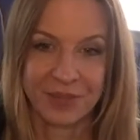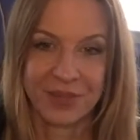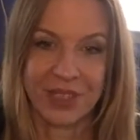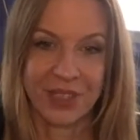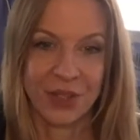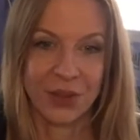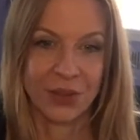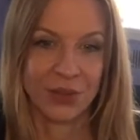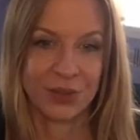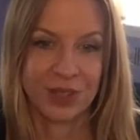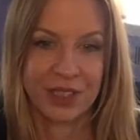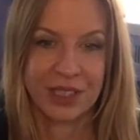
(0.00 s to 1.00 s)

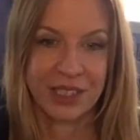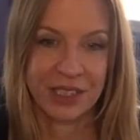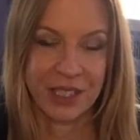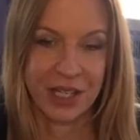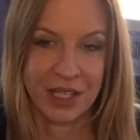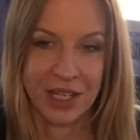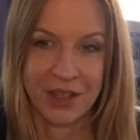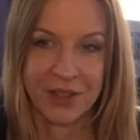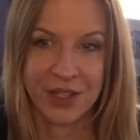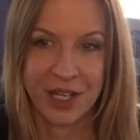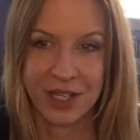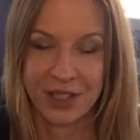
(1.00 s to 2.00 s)
the
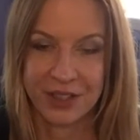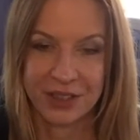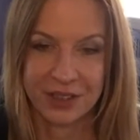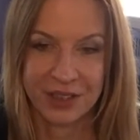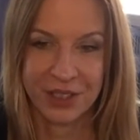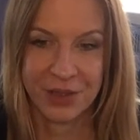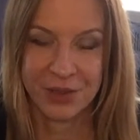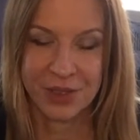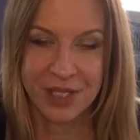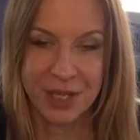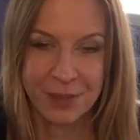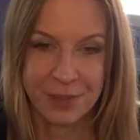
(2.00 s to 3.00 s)
other air, the
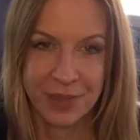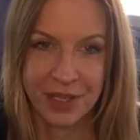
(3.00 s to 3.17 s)
used up